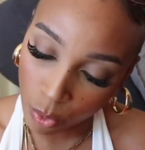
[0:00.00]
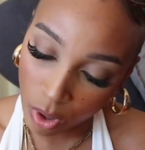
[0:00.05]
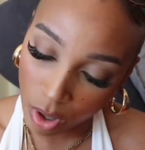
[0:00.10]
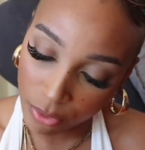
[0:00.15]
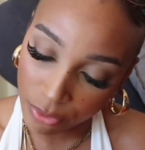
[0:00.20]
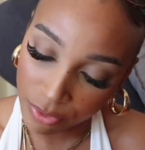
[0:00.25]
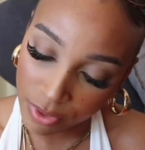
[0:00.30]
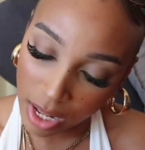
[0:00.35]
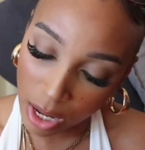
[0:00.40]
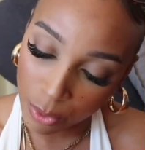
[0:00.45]

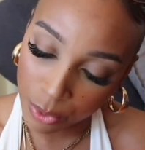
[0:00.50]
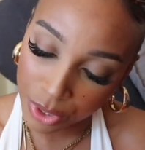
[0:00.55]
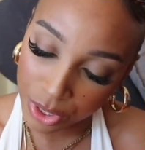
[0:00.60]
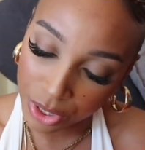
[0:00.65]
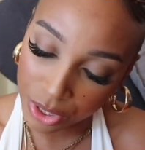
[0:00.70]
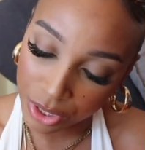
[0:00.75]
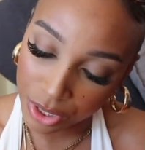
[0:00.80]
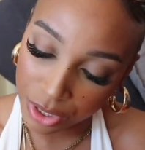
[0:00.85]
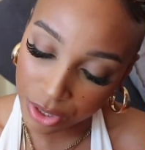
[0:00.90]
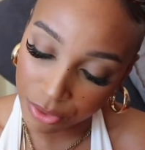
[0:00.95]

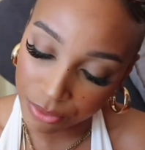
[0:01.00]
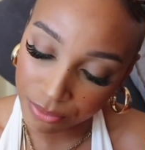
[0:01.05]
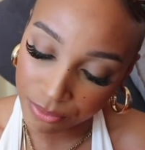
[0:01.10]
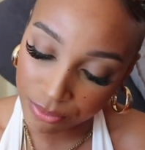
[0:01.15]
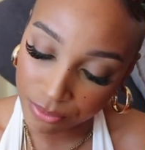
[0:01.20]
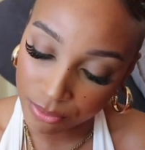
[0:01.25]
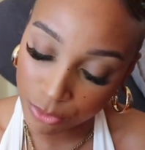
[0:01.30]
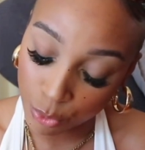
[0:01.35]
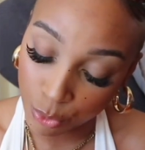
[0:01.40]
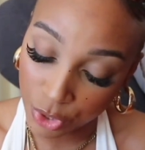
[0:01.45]
wallflower
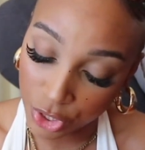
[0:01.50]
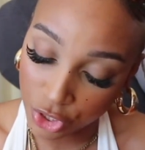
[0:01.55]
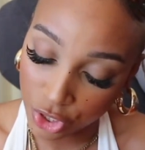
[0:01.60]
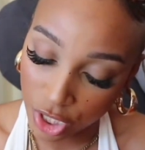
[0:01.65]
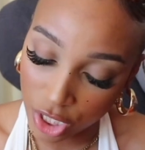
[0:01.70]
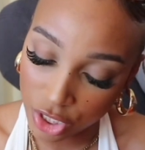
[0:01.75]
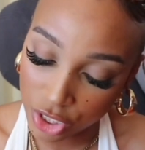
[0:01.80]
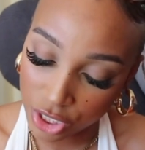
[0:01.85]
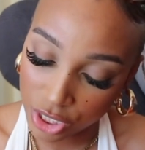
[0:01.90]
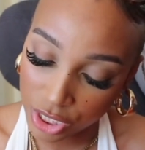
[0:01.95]

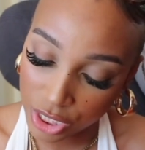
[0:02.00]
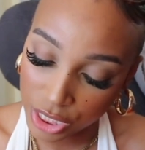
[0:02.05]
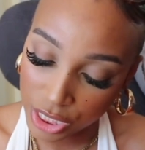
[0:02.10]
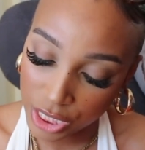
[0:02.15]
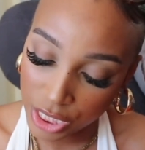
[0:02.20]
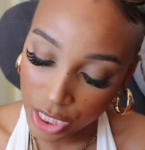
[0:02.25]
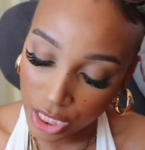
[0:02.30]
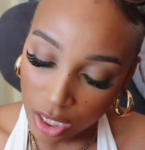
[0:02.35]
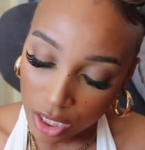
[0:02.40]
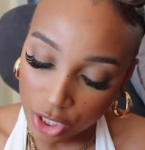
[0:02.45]

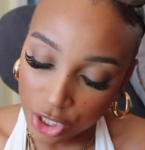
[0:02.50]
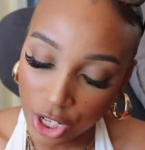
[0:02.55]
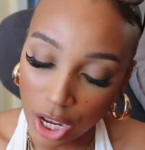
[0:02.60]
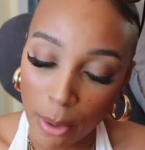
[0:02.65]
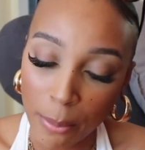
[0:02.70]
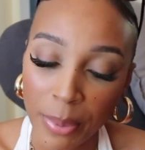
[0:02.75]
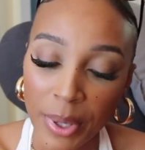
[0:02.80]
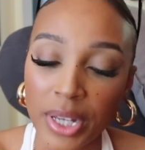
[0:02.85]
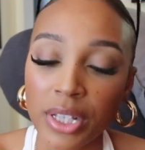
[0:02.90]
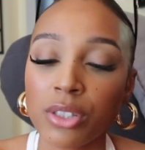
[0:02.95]
recharges
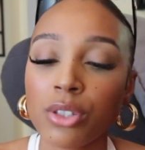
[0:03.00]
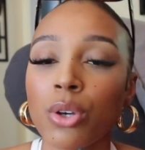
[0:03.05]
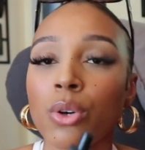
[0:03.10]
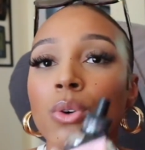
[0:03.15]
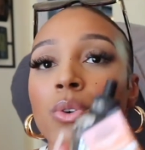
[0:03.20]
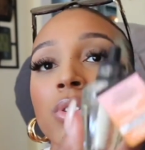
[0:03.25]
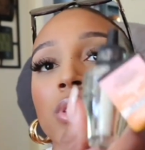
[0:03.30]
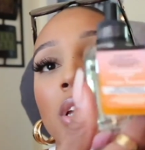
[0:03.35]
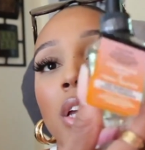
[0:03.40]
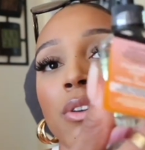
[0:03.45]
champagne
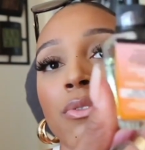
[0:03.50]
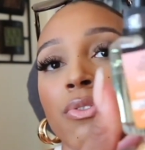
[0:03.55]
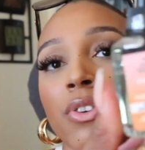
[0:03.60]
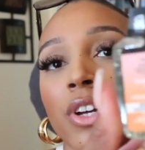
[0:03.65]
toast and